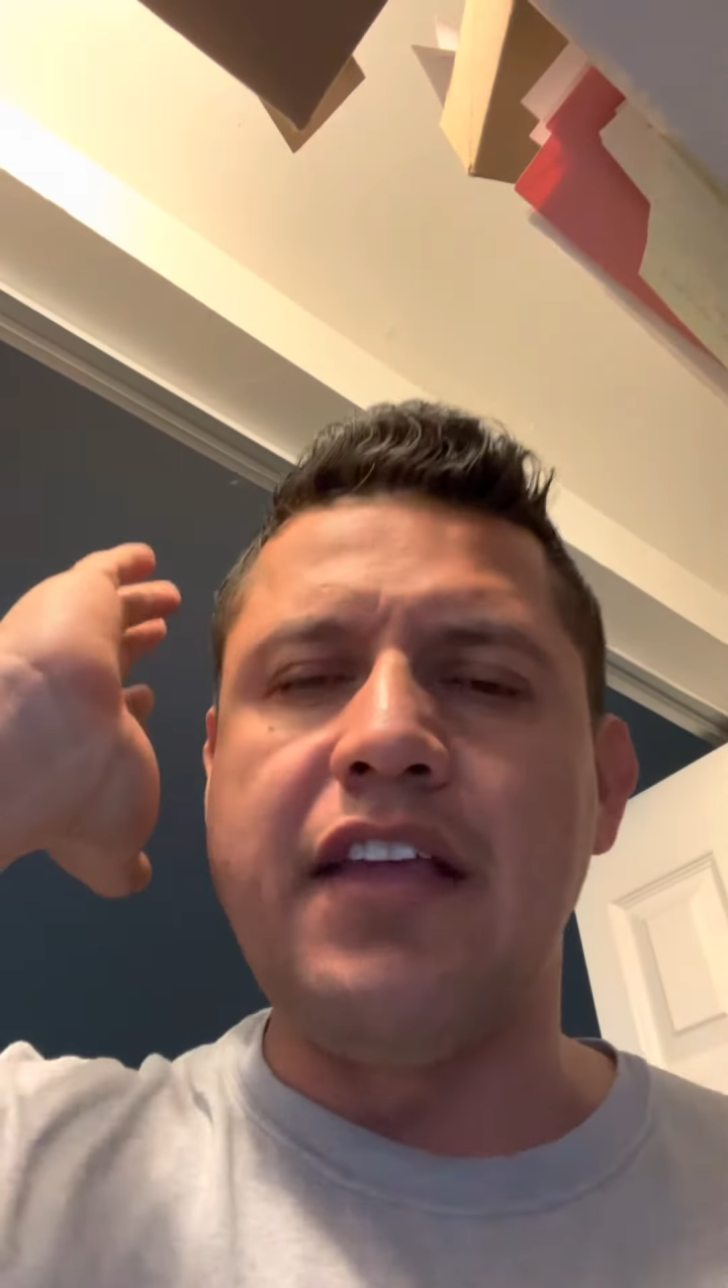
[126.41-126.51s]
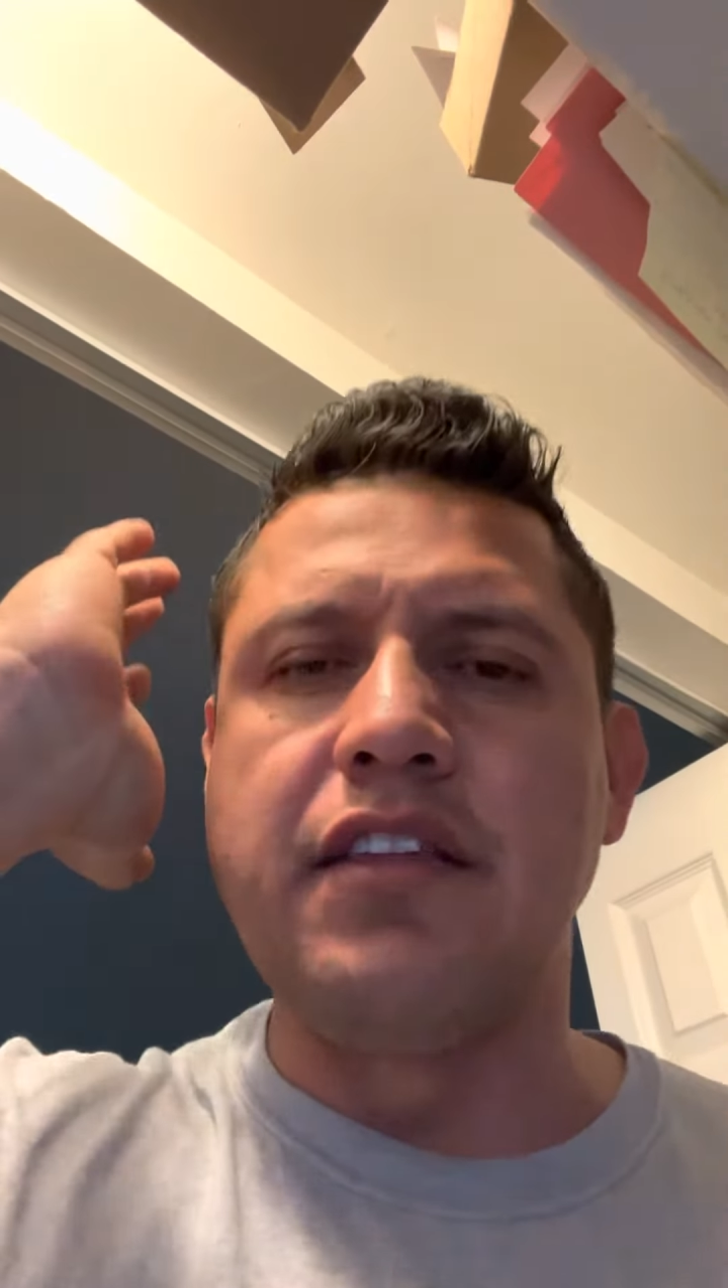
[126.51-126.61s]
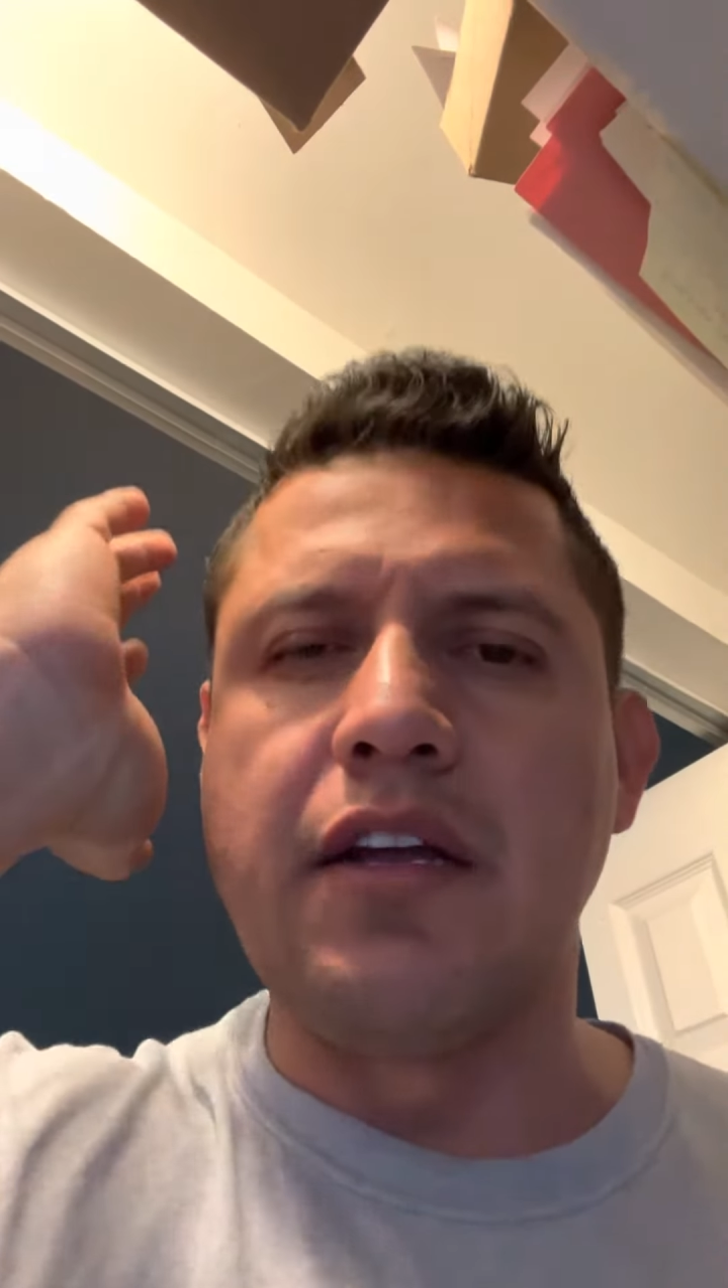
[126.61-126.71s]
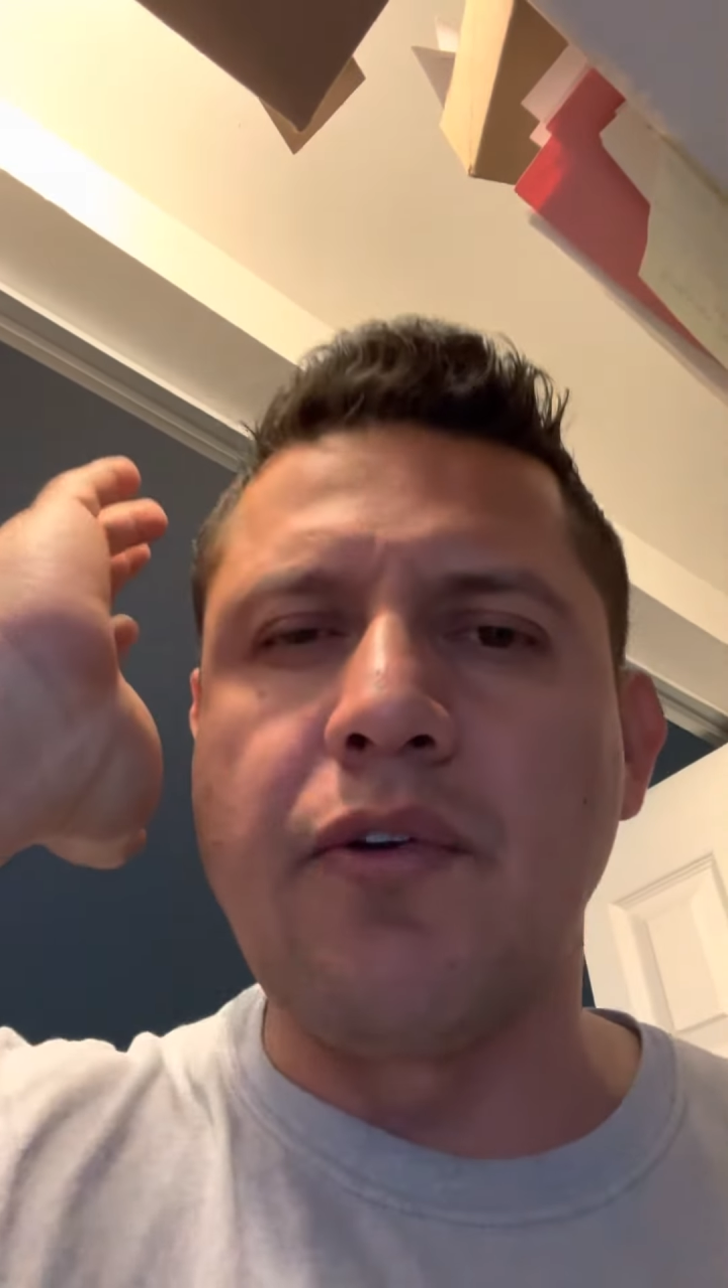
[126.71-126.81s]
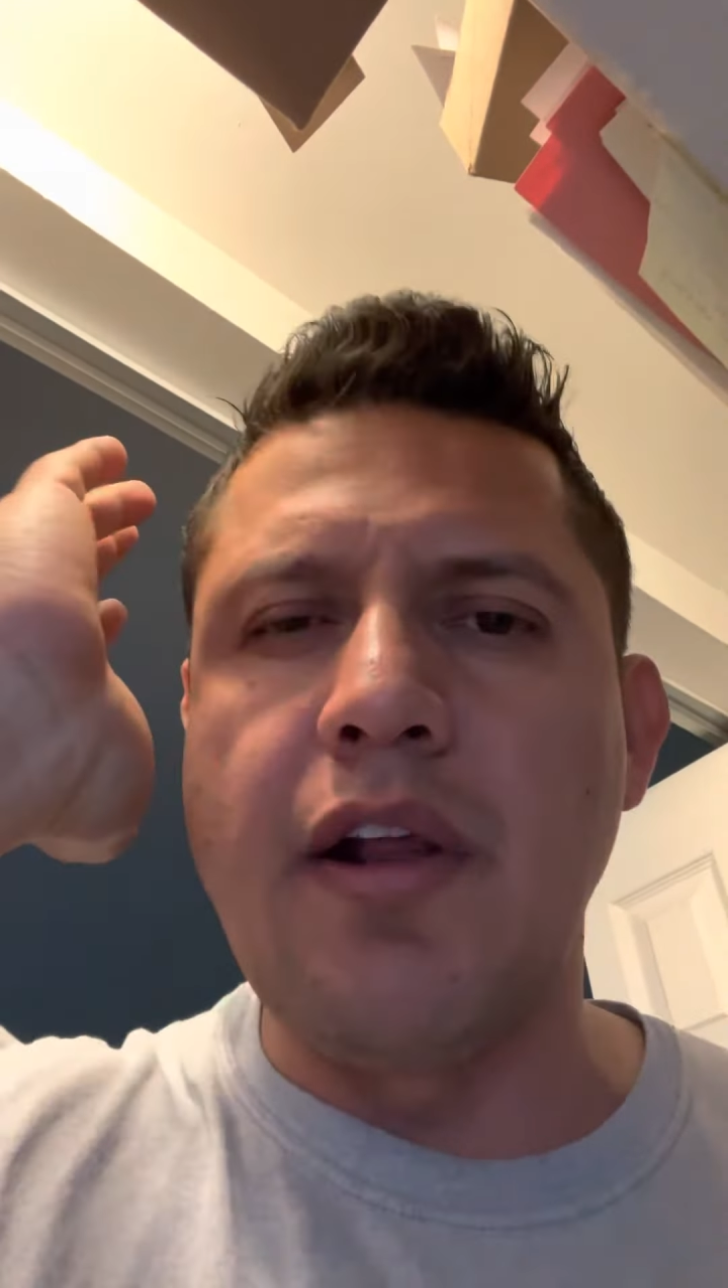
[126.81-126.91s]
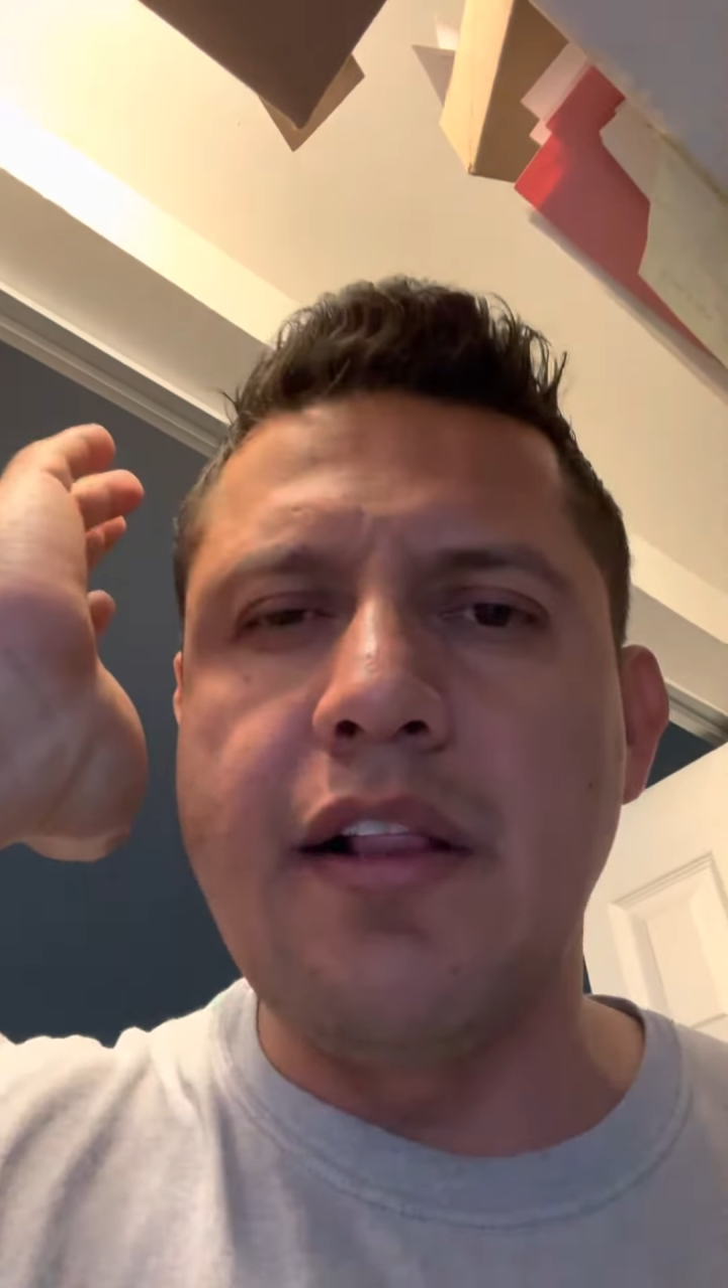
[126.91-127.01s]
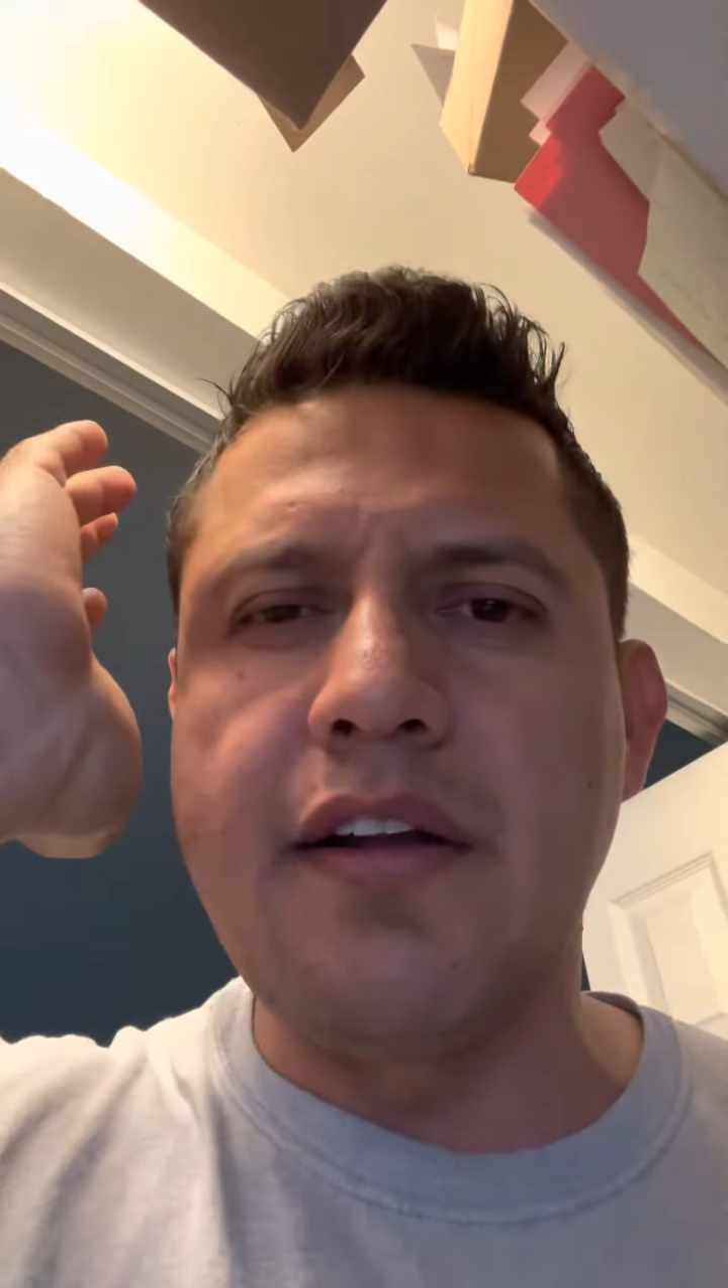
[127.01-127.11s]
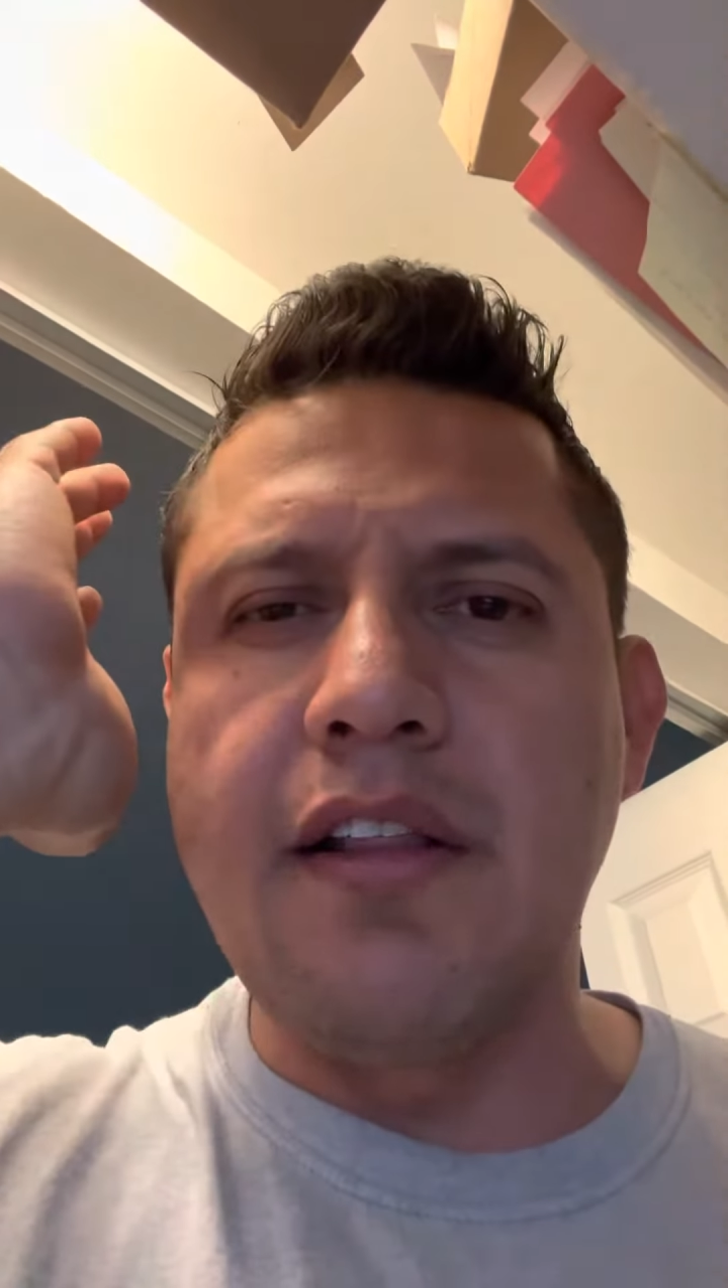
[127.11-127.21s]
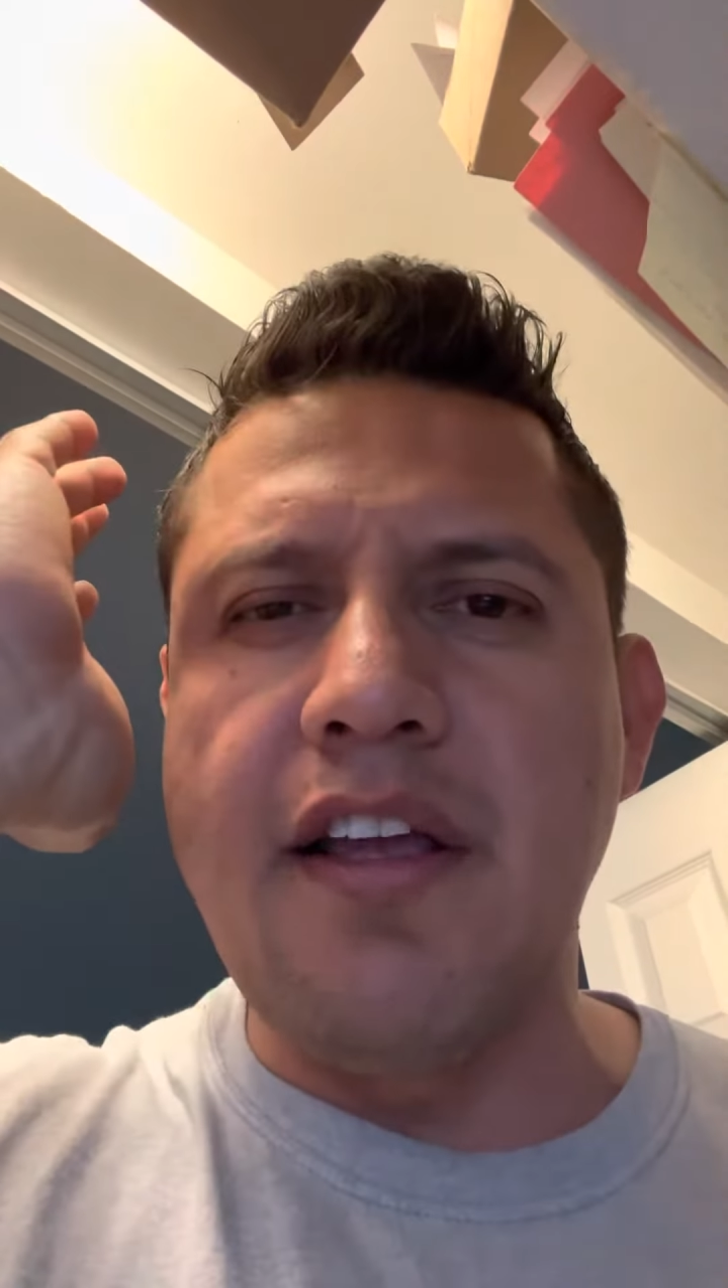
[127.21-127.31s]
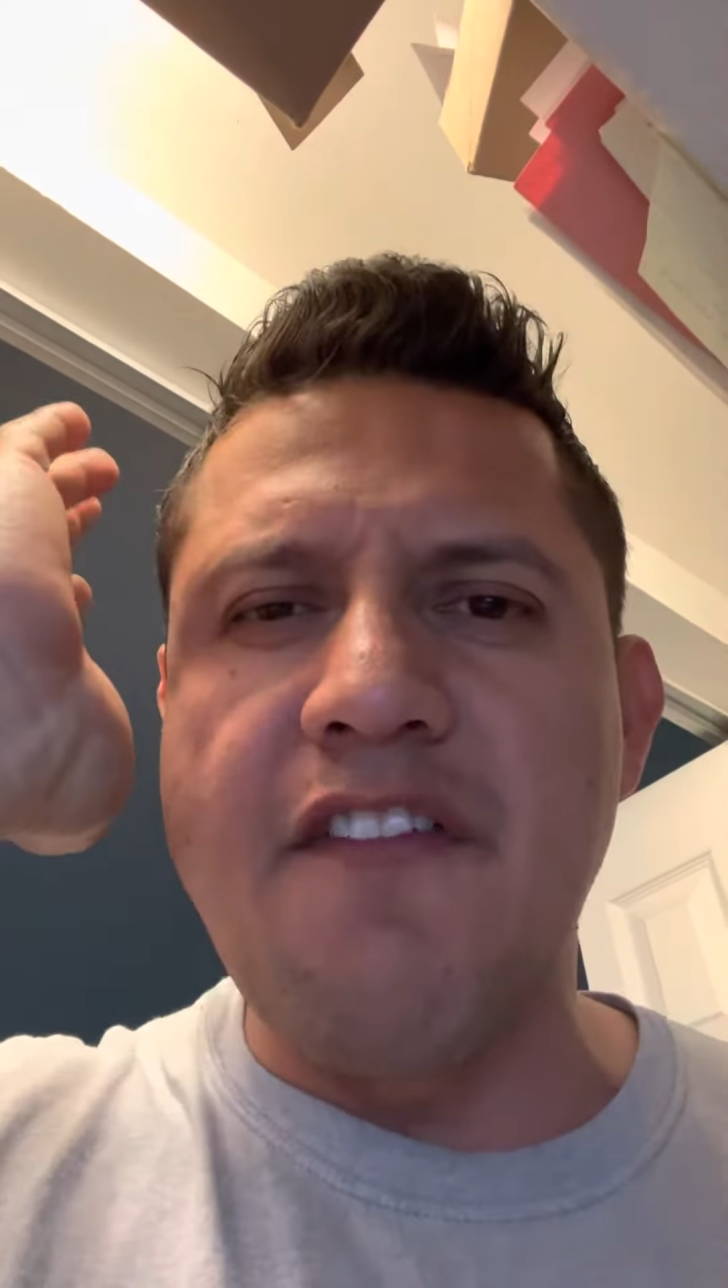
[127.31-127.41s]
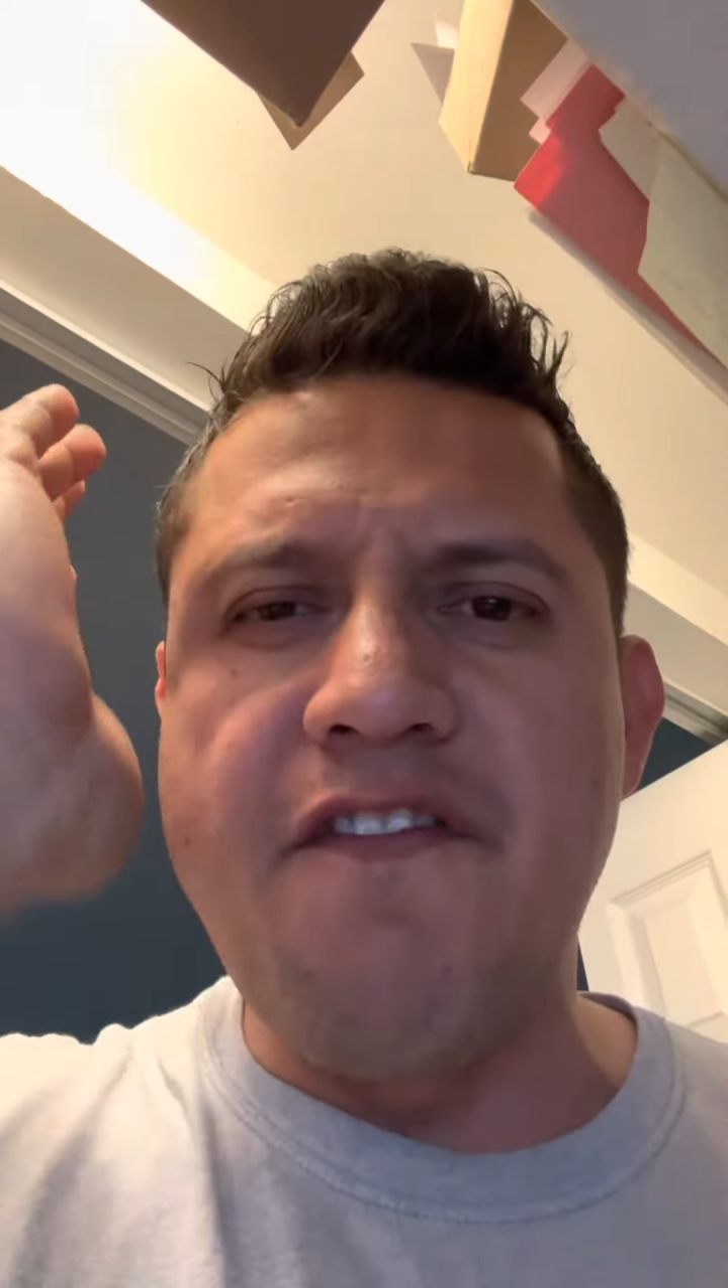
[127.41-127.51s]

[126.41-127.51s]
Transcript: declare